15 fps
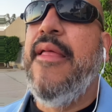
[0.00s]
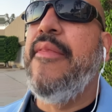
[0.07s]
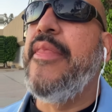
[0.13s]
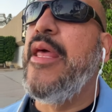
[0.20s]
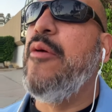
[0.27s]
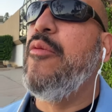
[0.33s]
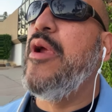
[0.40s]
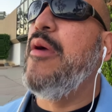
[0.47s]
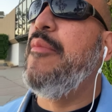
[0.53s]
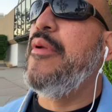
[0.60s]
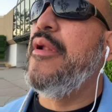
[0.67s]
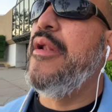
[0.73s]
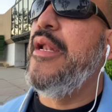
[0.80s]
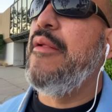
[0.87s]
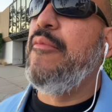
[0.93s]
they were able
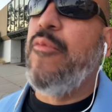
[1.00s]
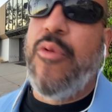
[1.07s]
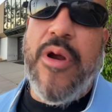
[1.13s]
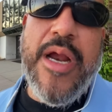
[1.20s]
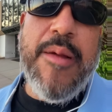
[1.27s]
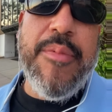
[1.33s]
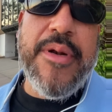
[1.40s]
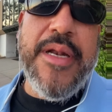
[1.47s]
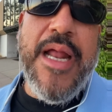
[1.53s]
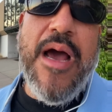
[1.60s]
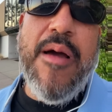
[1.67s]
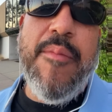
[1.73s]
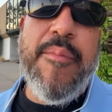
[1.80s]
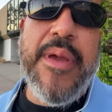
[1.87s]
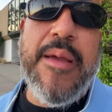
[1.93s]
to were able to
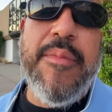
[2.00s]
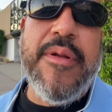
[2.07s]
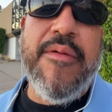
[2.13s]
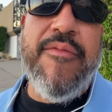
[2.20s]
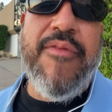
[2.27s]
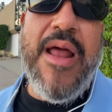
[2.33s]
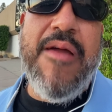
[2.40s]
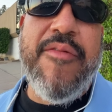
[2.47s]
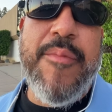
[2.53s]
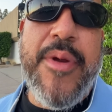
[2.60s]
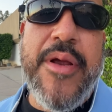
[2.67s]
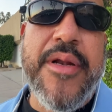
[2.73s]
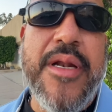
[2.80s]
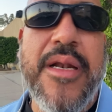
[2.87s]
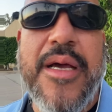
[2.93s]
now be able to fly from
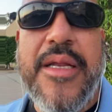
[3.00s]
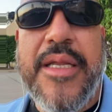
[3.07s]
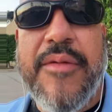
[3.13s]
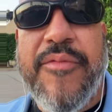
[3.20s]
here to London,